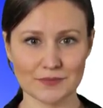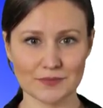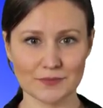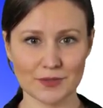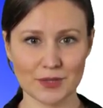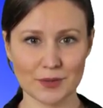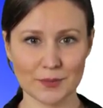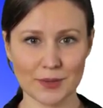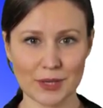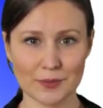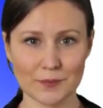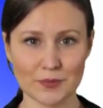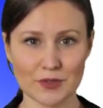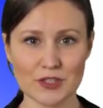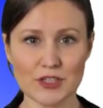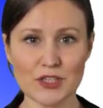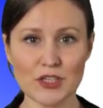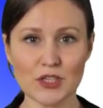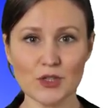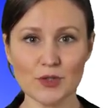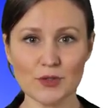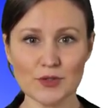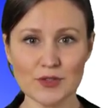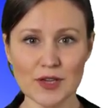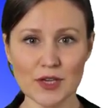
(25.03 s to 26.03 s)
Remember to
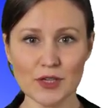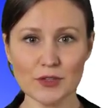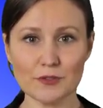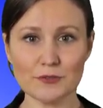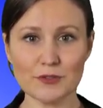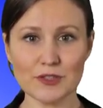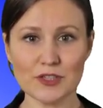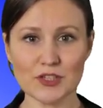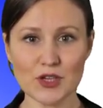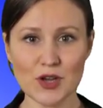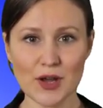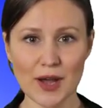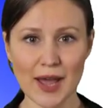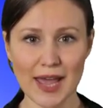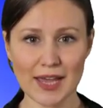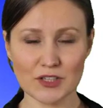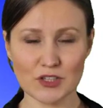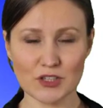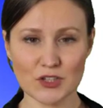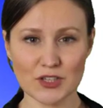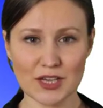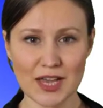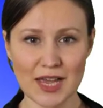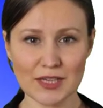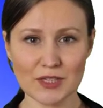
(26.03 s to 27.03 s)
use our official
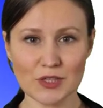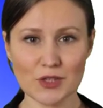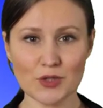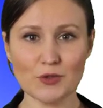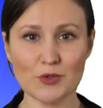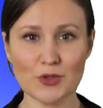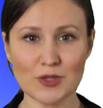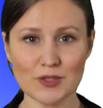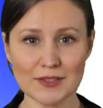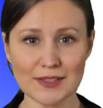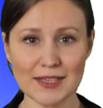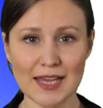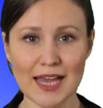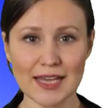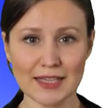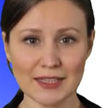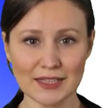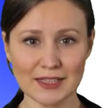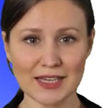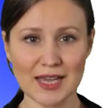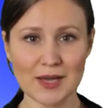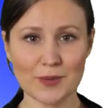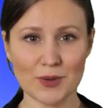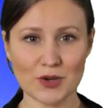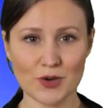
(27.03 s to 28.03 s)
hashtag Conversa
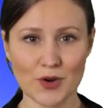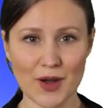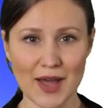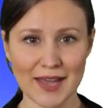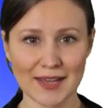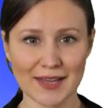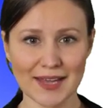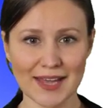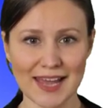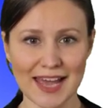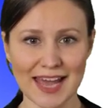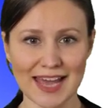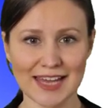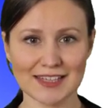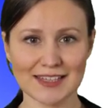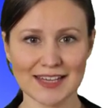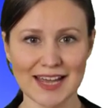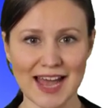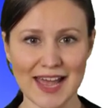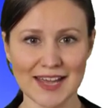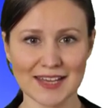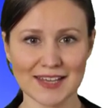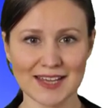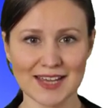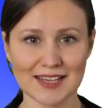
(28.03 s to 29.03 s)
Academic Rally and
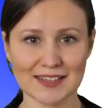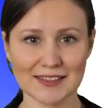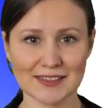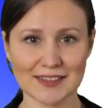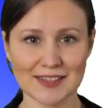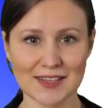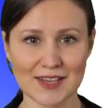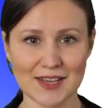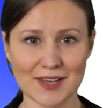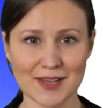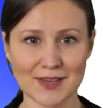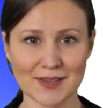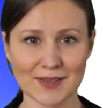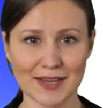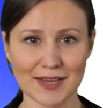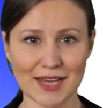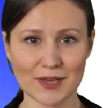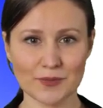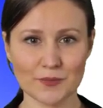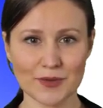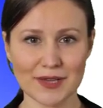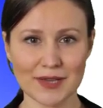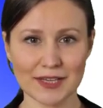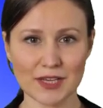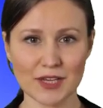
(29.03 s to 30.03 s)
tag us.
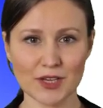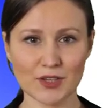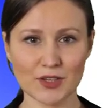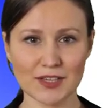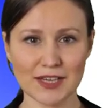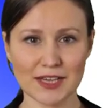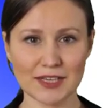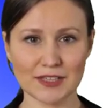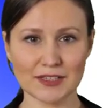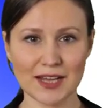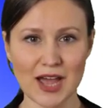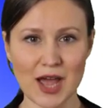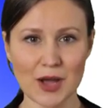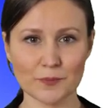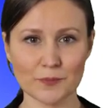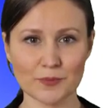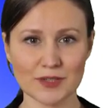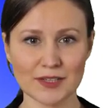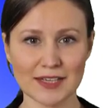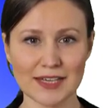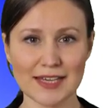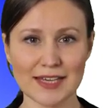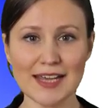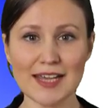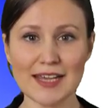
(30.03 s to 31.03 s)
Then link your TikTok
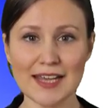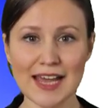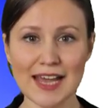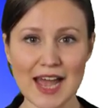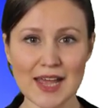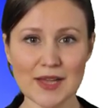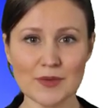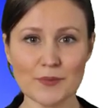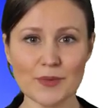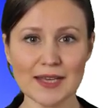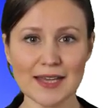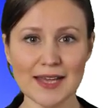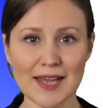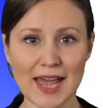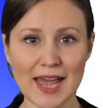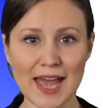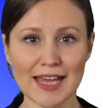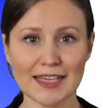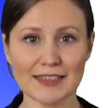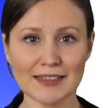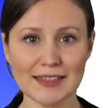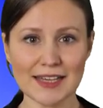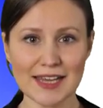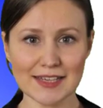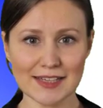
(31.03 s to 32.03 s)
to the eAcademy
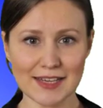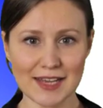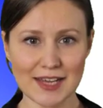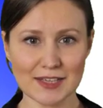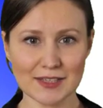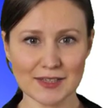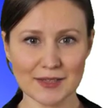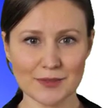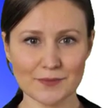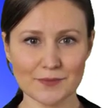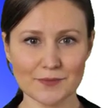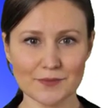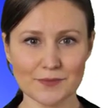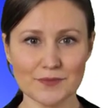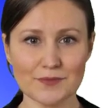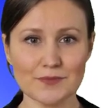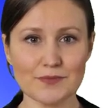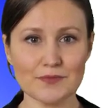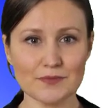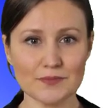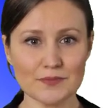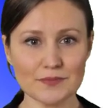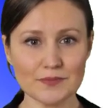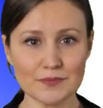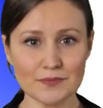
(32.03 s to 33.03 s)
and send it.
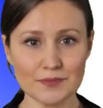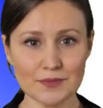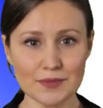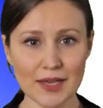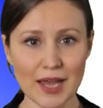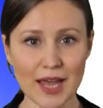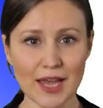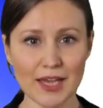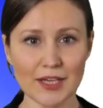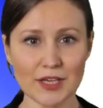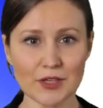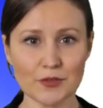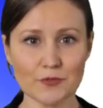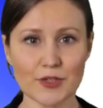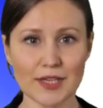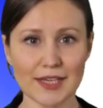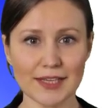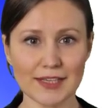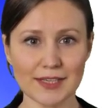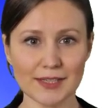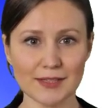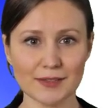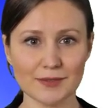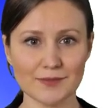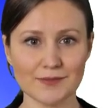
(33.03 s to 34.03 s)
Are you
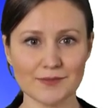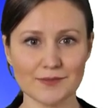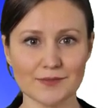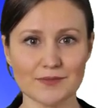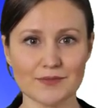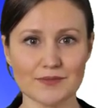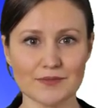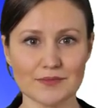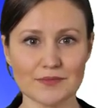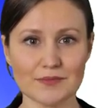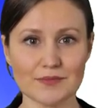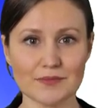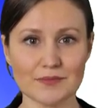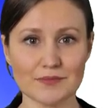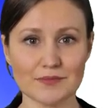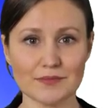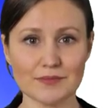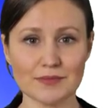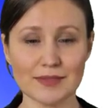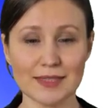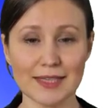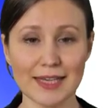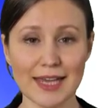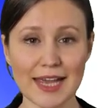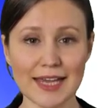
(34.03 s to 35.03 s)
ready?
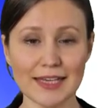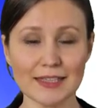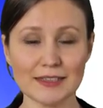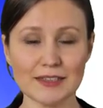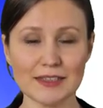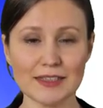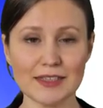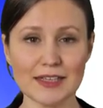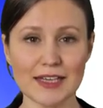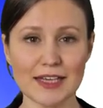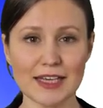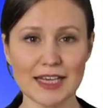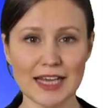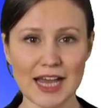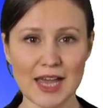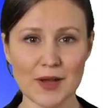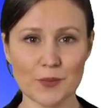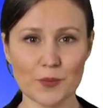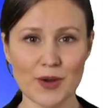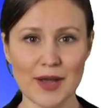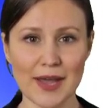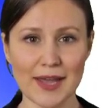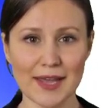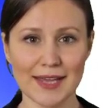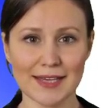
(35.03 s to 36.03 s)
Lights,
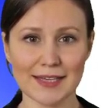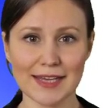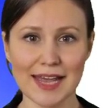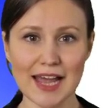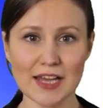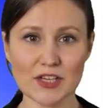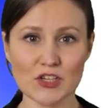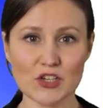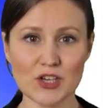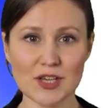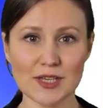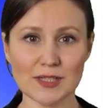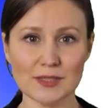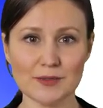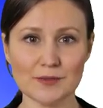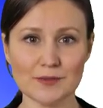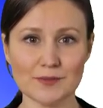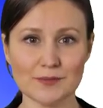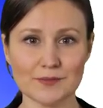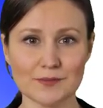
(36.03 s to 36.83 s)
camera, and action.